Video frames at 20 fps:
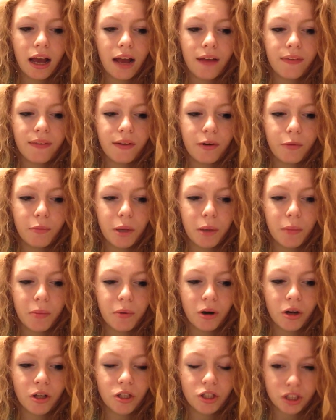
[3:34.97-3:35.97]
and there'll be a
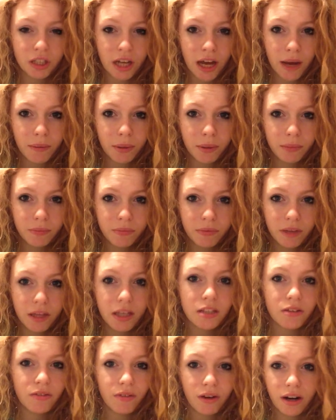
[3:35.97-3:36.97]
branch snap.
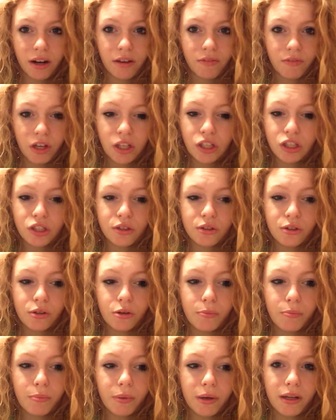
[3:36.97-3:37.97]
It's very
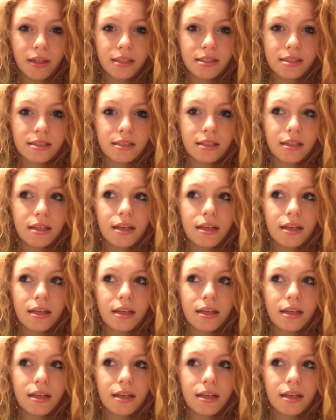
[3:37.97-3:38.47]
conventional, but